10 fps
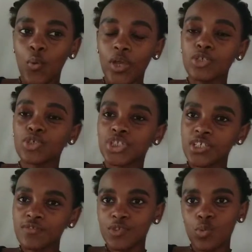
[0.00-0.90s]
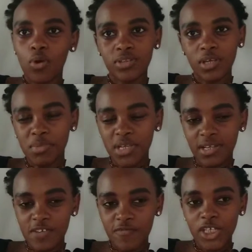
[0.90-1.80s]
When you shift what they
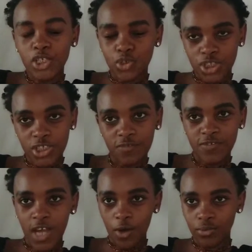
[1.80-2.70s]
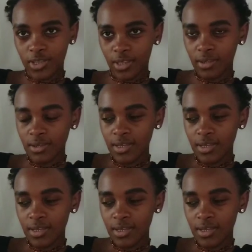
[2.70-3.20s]
believe in, you shift how they